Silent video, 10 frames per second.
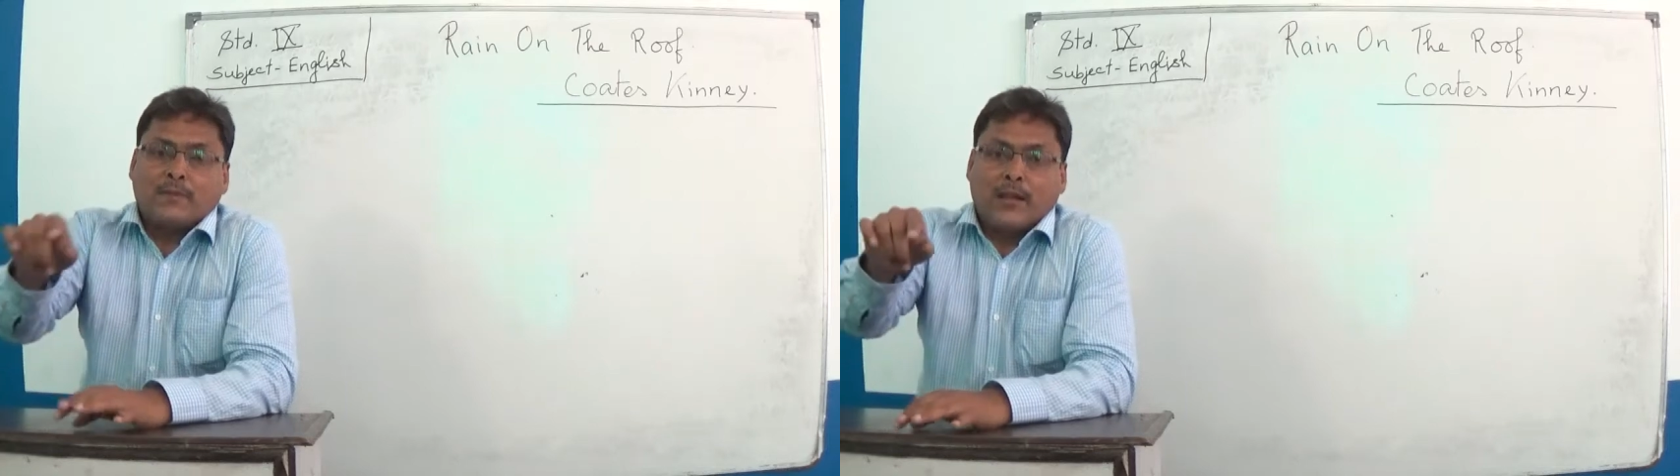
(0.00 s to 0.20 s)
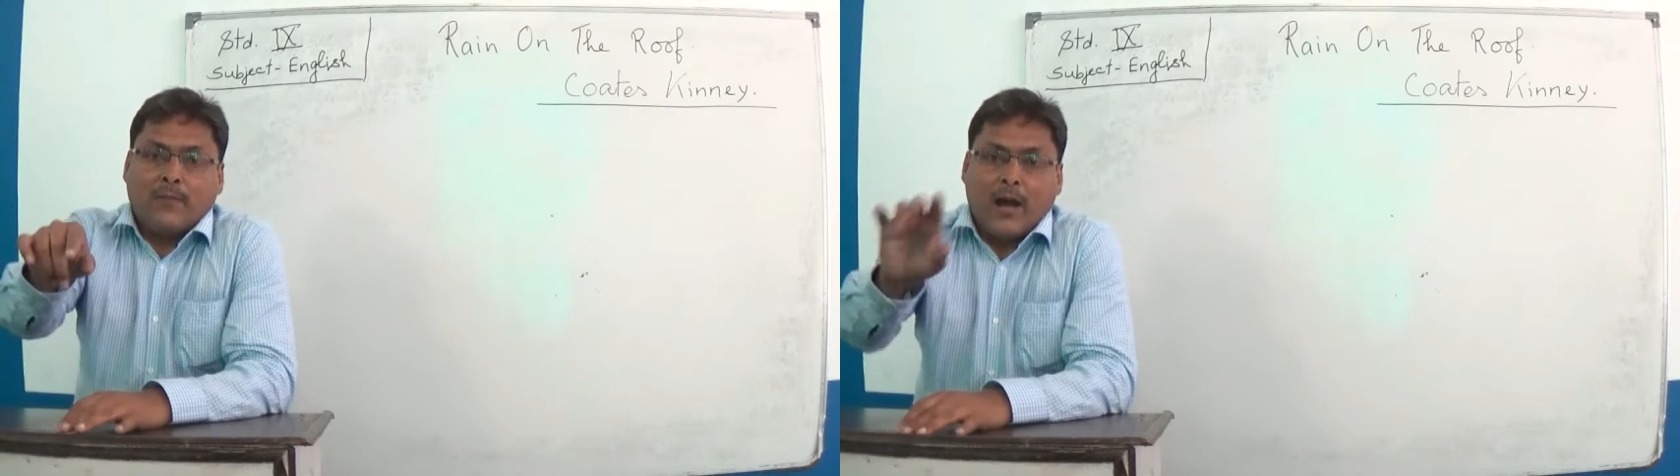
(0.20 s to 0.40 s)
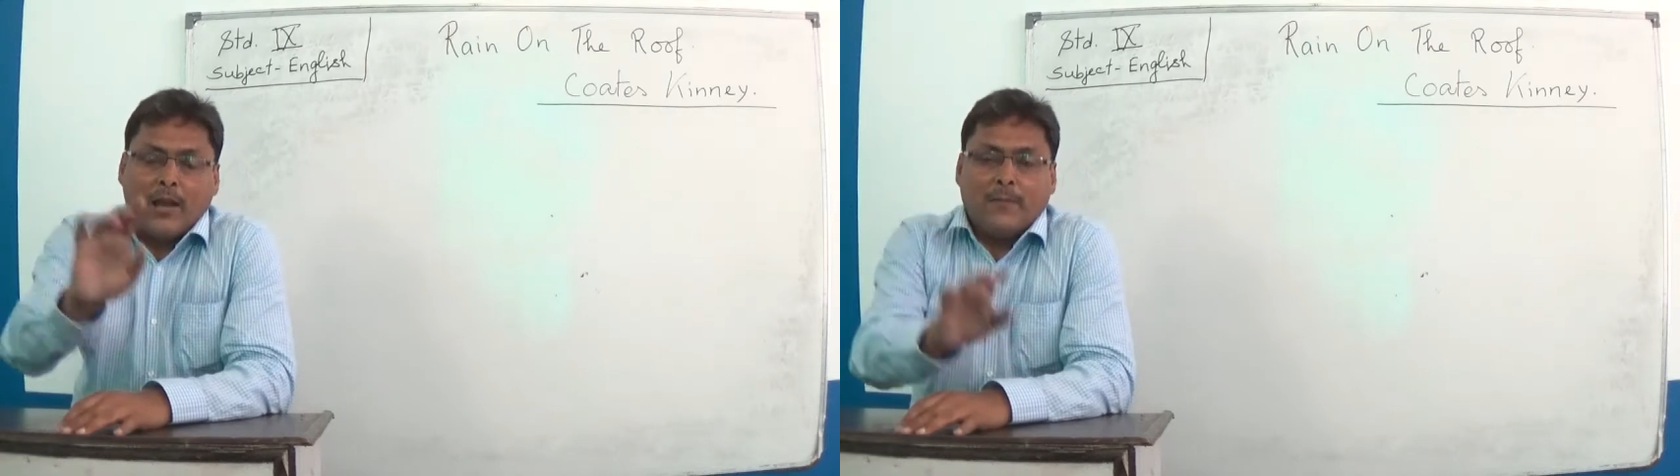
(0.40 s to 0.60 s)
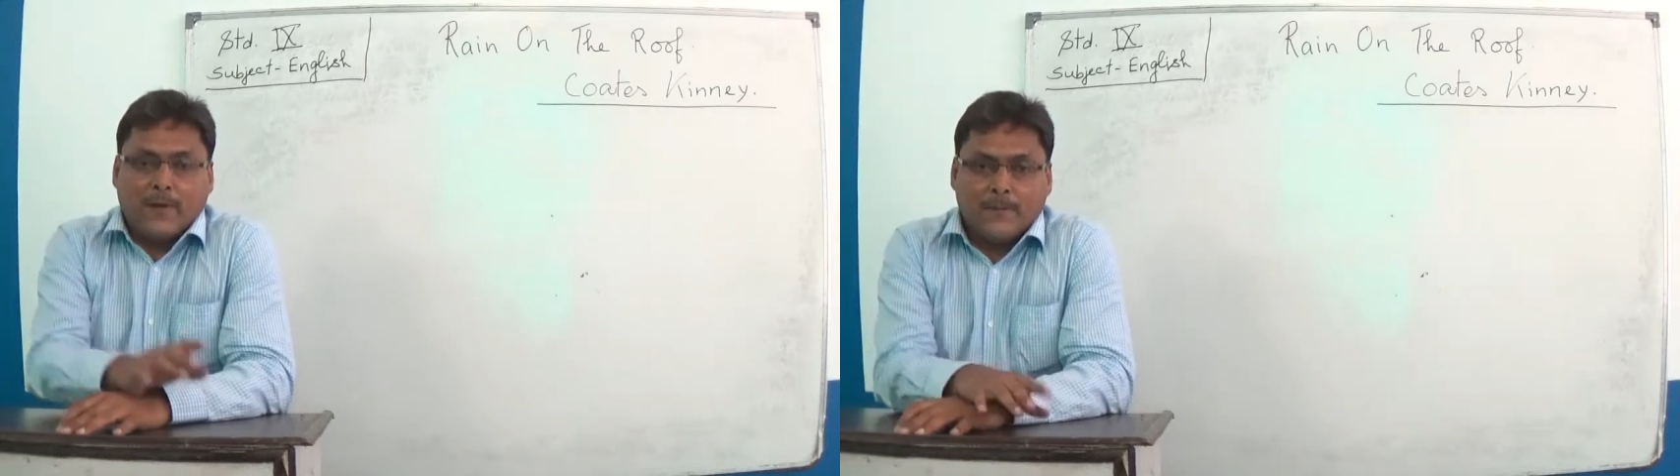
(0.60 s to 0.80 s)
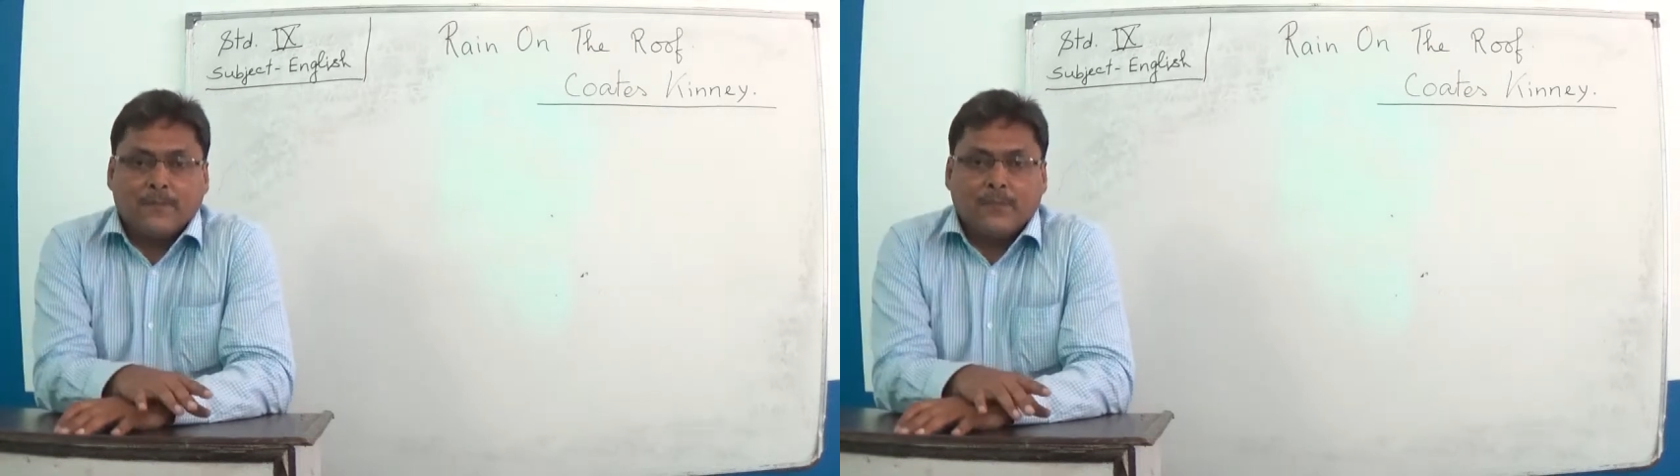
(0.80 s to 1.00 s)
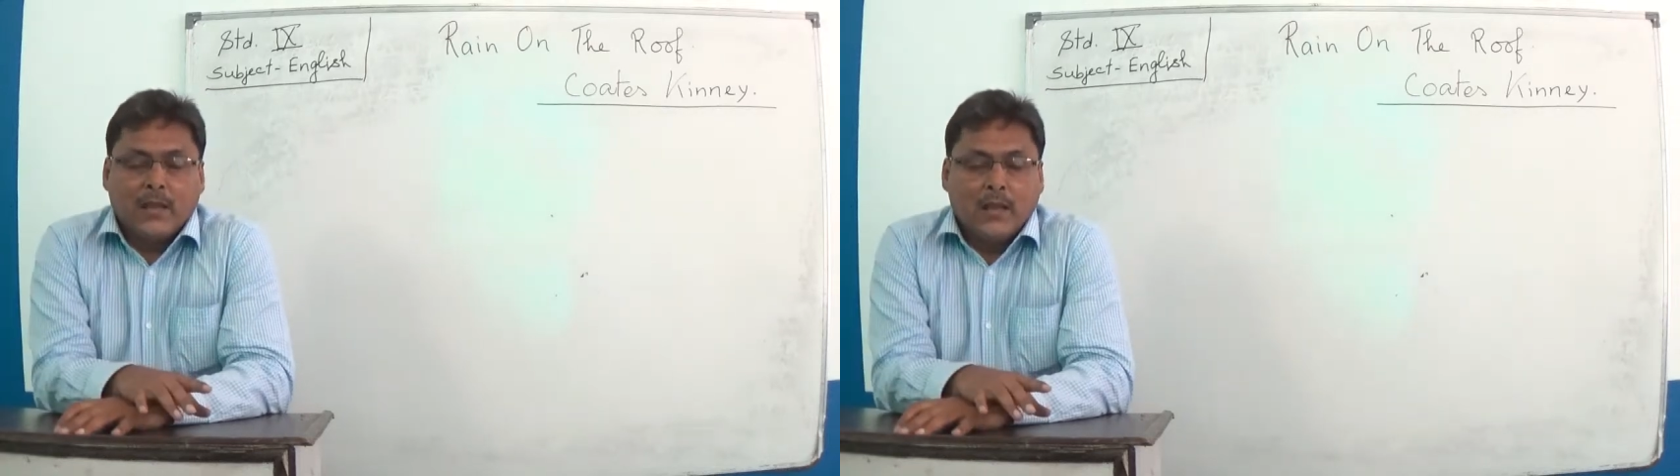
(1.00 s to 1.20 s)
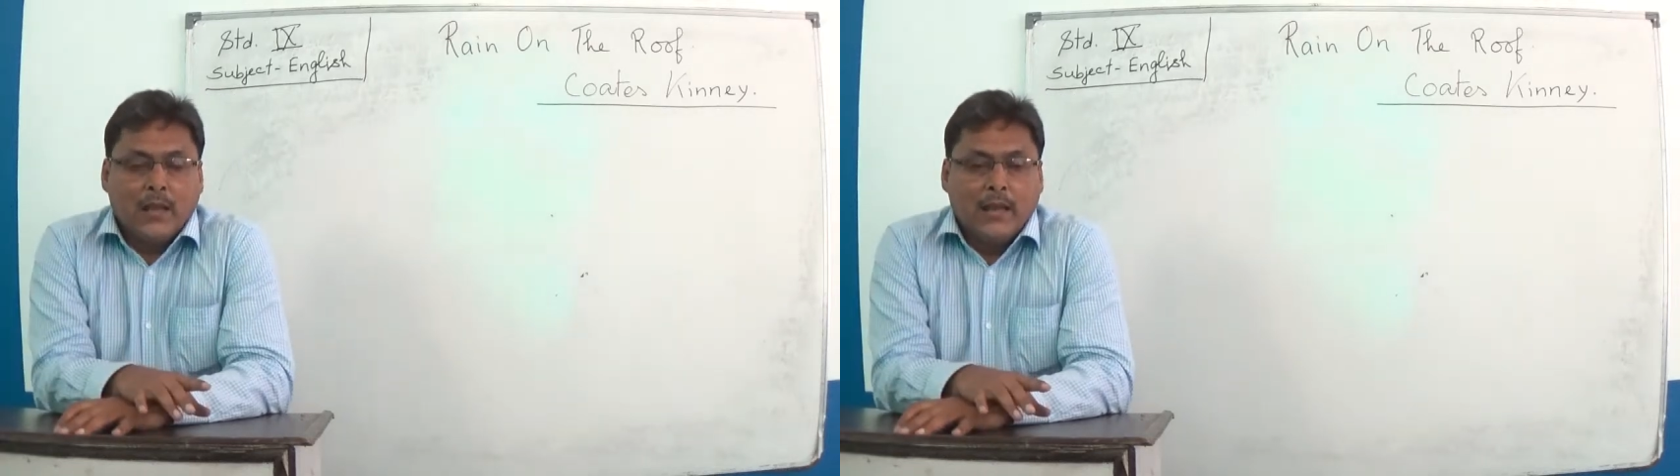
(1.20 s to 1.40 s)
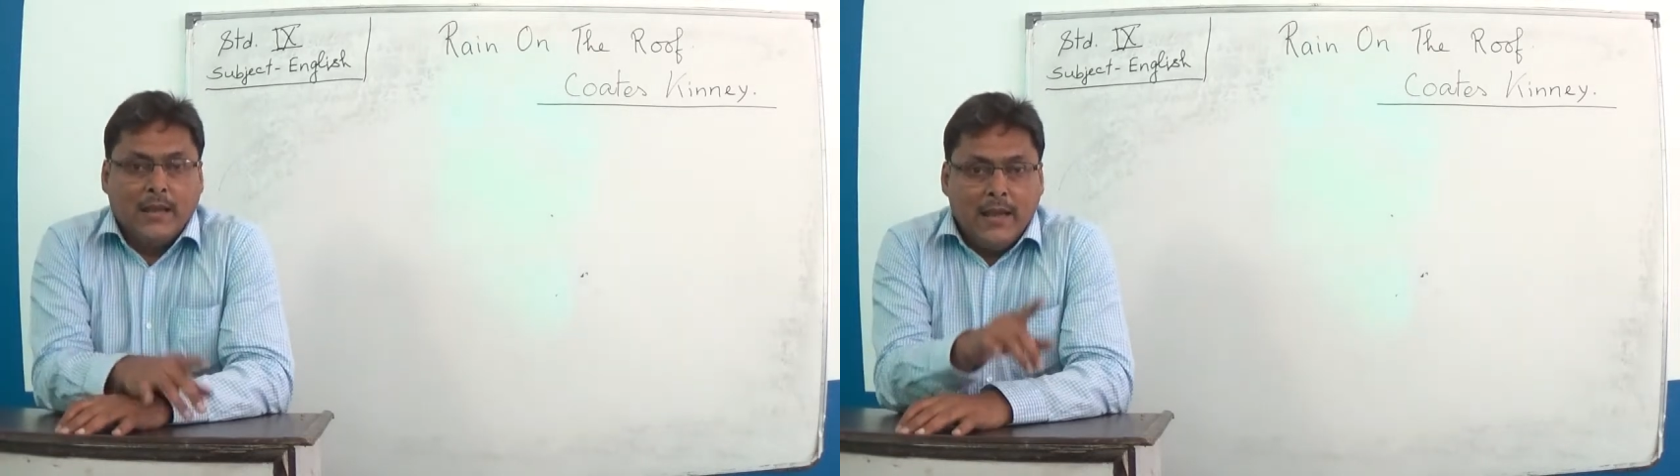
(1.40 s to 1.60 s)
survived.